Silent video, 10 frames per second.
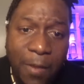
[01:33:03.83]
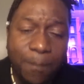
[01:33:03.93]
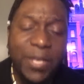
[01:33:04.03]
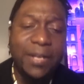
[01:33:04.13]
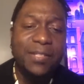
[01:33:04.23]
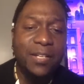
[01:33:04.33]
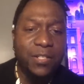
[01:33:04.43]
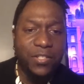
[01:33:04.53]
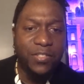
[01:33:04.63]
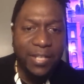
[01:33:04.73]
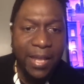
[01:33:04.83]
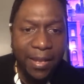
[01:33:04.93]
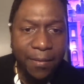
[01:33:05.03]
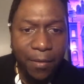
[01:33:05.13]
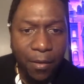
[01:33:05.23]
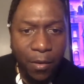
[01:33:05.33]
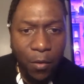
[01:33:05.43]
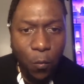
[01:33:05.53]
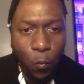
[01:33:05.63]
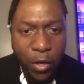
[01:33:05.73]
Because understand,
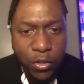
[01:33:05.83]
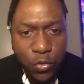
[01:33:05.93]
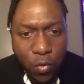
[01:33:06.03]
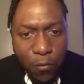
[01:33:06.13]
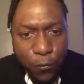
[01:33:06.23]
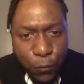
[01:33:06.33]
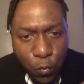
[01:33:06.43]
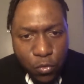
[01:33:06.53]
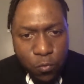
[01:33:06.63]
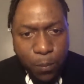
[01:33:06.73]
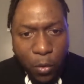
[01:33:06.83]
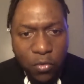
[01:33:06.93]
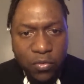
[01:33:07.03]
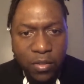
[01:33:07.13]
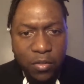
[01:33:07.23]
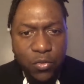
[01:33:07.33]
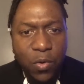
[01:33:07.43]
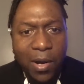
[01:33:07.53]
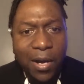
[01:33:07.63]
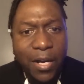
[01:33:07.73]
when you are a voodoo person,
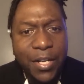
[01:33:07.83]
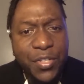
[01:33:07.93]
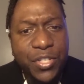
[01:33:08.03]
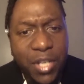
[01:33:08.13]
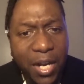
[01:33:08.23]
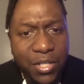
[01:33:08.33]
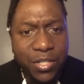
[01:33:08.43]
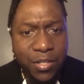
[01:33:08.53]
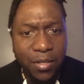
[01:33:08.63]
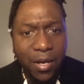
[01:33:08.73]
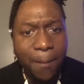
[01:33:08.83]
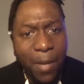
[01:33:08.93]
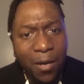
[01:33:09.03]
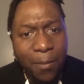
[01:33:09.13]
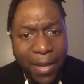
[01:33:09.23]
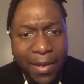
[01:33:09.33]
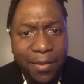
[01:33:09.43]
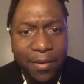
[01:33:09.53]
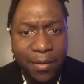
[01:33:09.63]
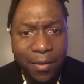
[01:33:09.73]
you are a judge among
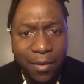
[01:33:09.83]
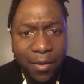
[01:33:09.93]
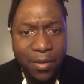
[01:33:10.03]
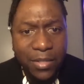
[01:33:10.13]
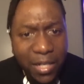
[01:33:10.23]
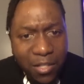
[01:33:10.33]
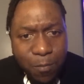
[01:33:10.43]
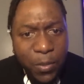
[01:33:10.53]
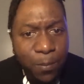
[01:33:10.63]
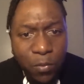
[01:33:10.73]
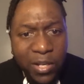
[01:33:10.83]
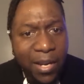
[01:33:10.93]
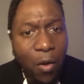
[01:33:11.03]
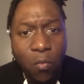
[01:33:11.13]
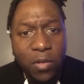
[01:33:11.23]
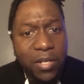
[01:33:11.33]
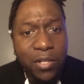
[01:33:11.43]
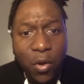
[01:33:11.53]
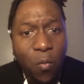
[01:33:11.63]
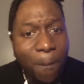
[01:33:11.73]
men. These people, they only
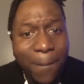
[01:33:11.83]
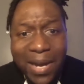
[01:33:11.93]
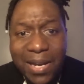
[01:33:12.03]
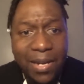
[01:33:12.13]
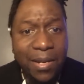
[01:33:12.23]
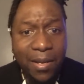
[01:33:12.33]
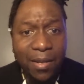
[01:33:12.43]
know money.